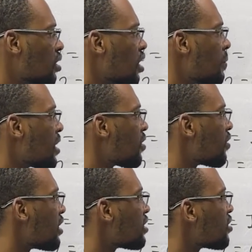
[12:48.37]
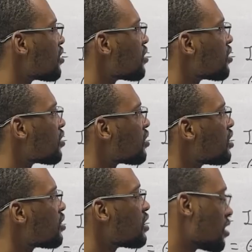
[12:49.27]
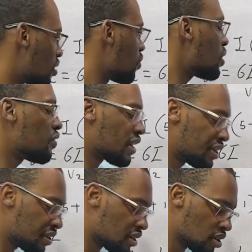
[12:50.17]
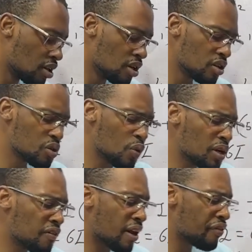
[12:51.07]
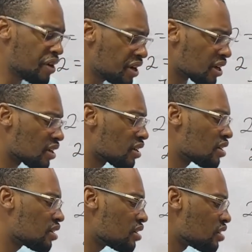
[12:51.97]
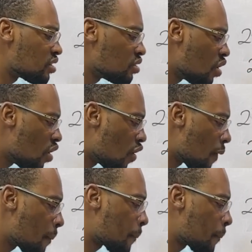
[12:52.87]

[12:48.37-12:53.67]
Am I correct? Yes, 1 over 3. So 1 over 3 is your